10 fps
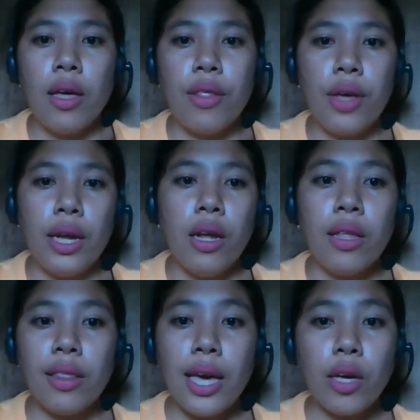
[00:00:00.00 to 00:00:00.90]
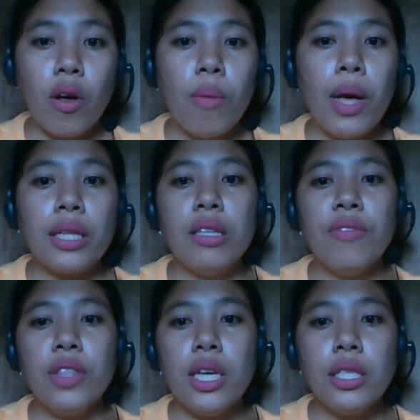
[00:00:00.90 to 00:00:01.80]
Then think of
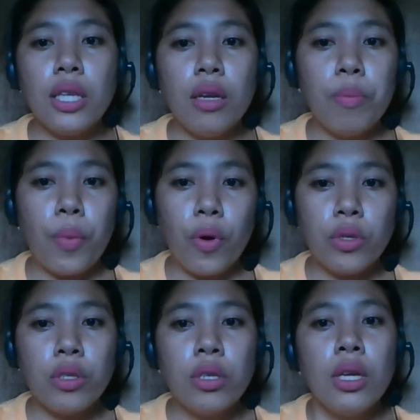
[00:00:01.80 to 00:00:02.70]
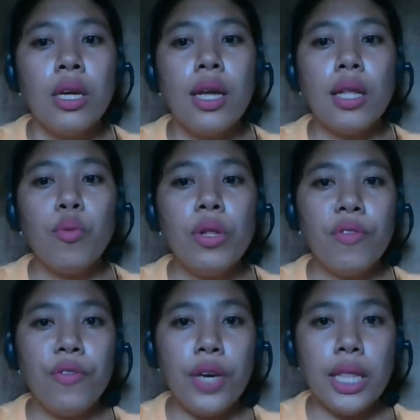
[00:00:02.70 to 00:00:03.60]
activities and posts that will
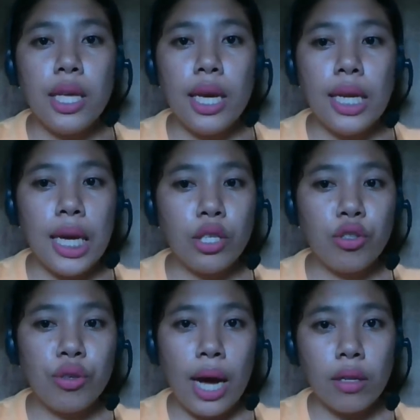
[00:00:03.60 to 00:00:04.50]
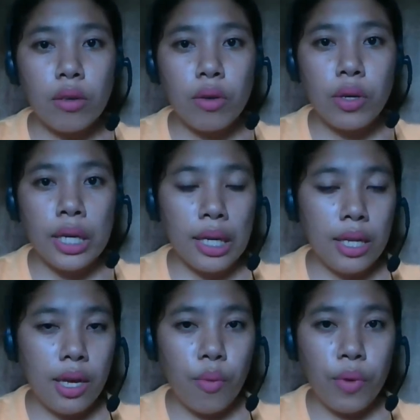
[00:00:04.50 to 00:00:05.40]
fit in the attract or
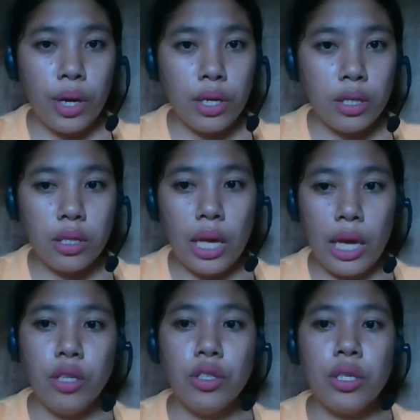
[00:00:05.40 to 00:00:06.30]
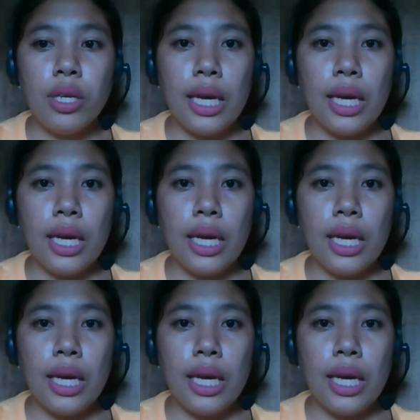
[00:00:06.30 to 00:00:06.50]
the awareness stage,